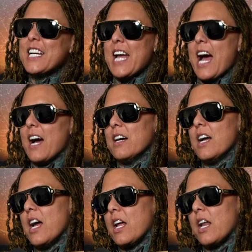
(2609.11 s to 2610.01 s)
yeah,
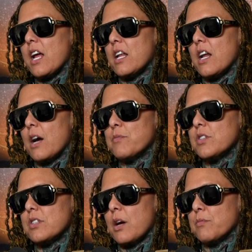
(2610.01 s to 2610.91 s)
and and I'm
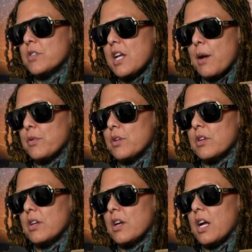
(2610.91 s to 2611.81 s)
just I'm just
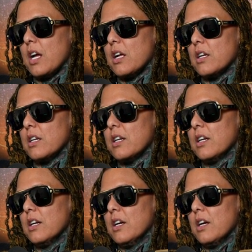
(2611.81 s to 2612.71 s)
happy and
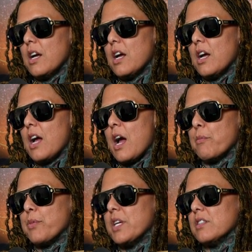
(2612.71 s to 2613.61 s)

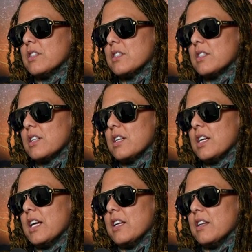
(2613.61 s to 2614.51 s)
at peace
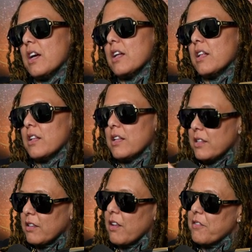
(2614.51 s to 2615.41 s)
in
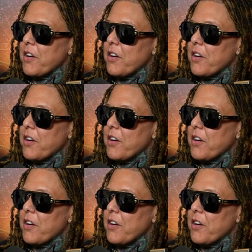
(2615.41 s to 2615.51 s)
the love